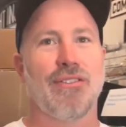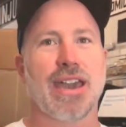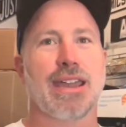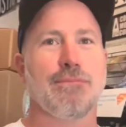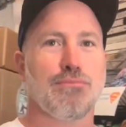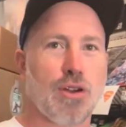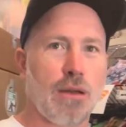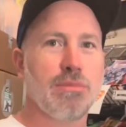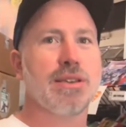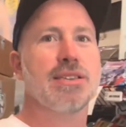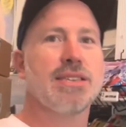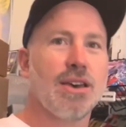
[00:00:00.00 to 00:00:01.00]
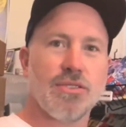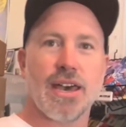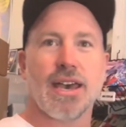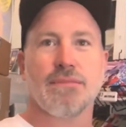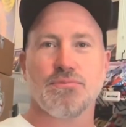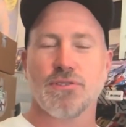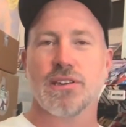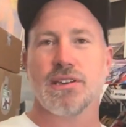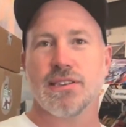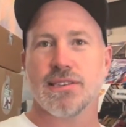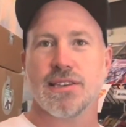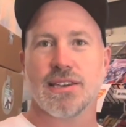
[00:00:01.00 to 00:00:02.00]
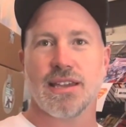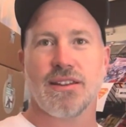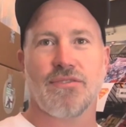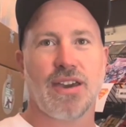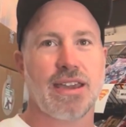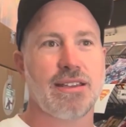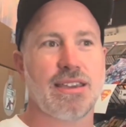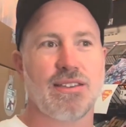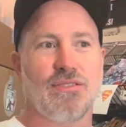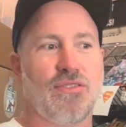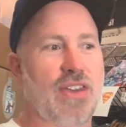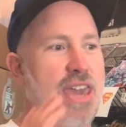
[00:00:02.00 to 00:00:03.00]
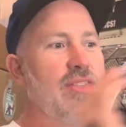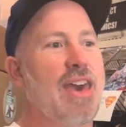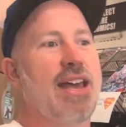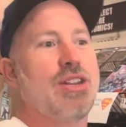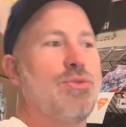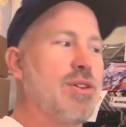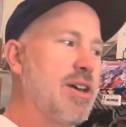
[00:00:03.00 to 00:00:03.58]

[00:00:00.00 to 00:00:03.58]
I can probably sell that pretty easily. And if I can convey that to a